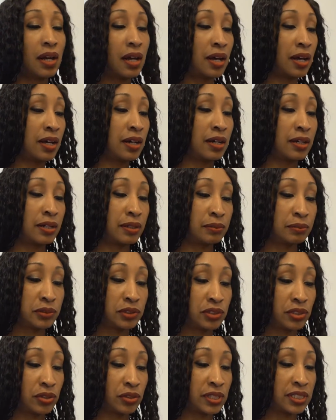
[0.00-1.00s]
Um,
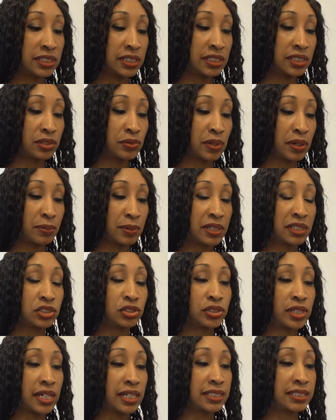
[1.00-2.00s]
so this is the one I'm going to
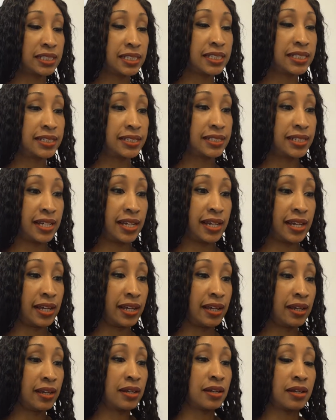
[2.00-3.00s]
try
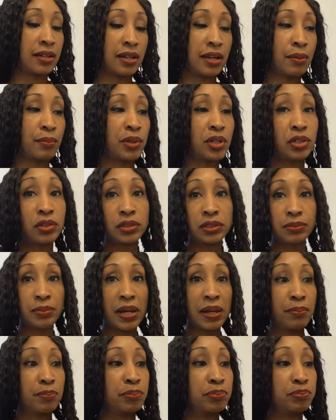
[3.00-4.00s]
today. I'm going to use
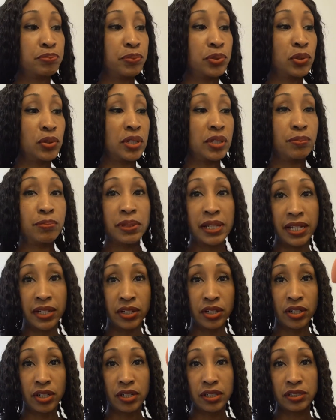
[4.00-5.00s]
my beauty
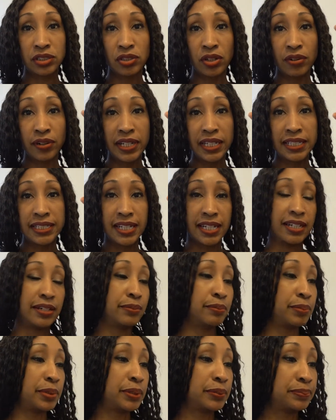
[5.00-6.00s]
blender. It's already
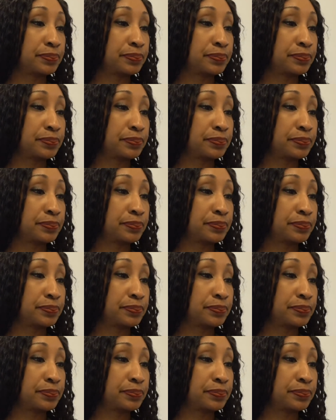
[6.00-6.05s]
damp.